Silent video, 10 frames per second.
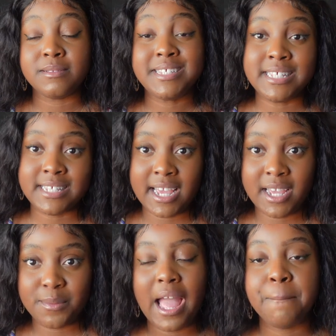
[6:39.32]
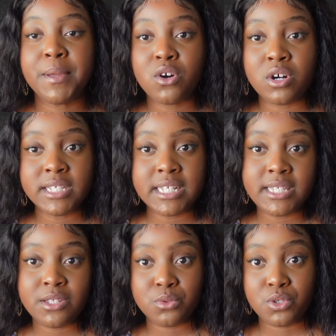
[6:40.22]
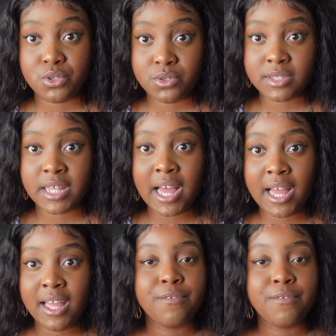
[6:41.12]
today, and because I still use that,